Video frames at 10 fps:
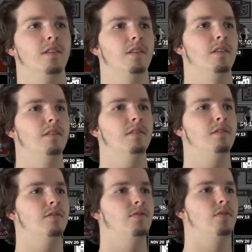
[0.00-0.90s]
Okay.
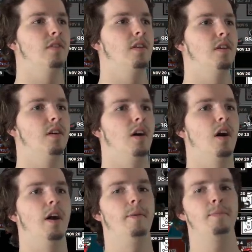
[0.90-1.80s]

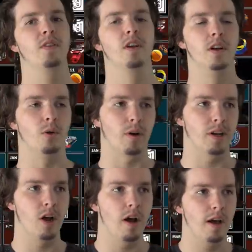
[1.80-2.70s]
Alright. We're
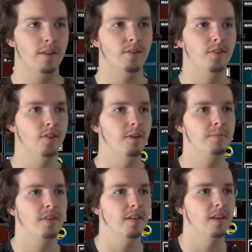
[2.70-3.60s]
gonna go ahead and sim
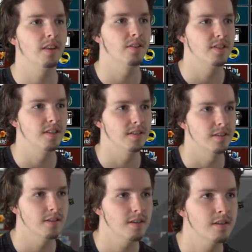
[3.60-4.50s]
to the end of the
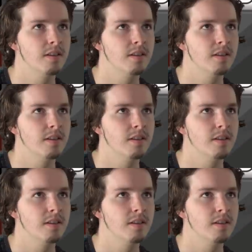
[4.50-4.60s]
season.